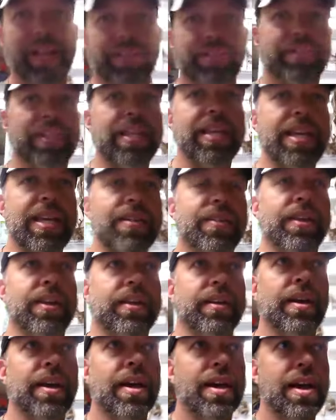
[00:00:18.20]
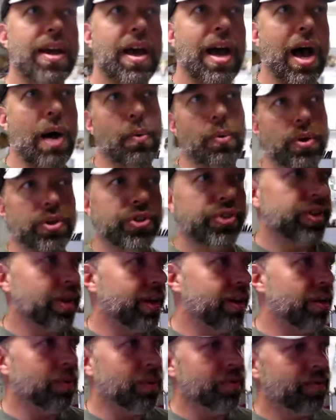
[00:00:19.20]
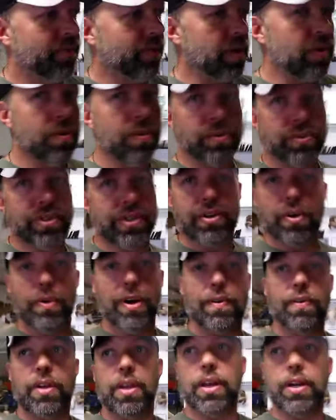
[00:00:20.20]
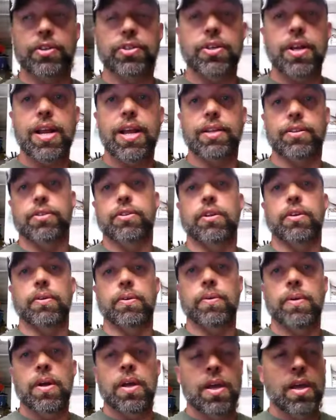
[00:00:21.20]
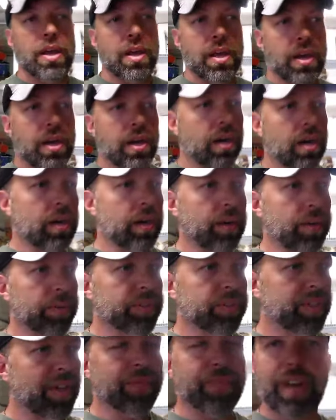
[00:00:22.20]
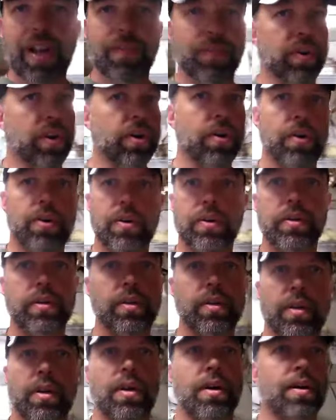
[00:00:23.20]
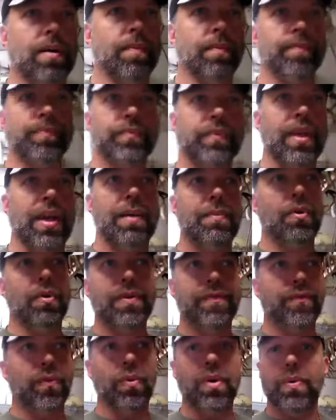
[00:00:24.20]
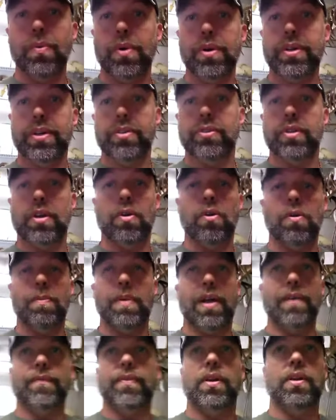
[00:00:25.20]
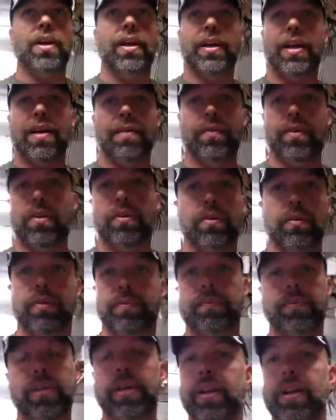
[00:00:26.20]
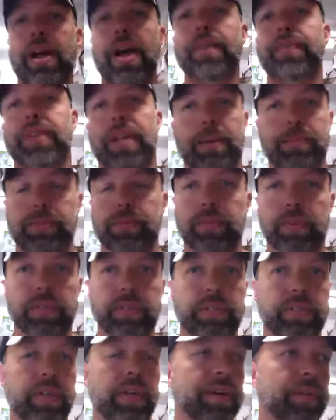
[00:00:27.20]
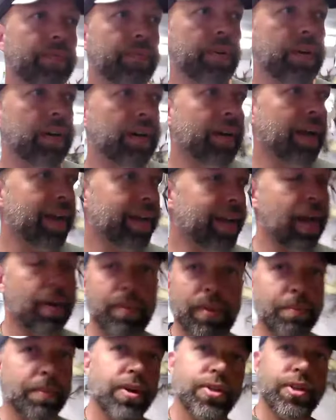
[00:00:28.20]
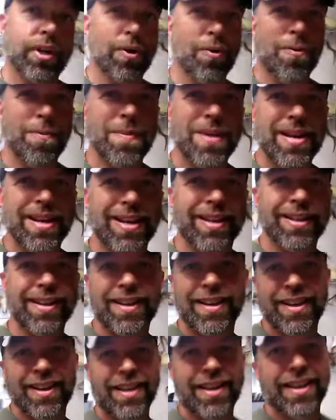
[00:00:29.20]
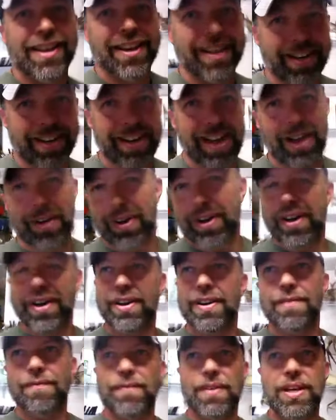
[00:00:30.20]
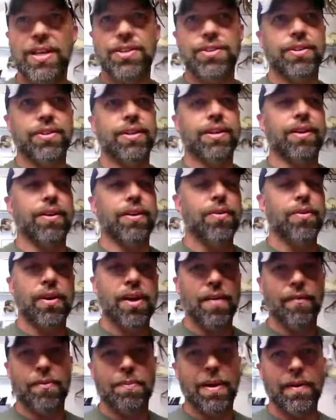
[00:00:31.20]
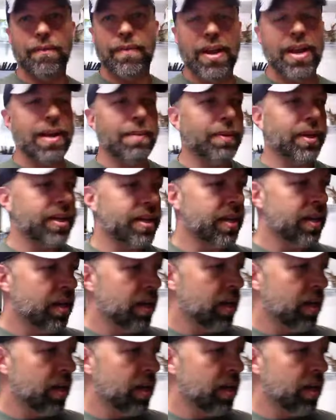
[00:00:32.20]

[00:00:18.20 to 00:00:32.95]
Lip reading: see that I want to share with folks and don't ever get a chance to. Stuff that I've learned. I'm only 41 years old, but I feel like I've learned 10 lifetimes full of stuff. Hang out with a bunch of old men, out hunting and fishing, and learned a lot from my family.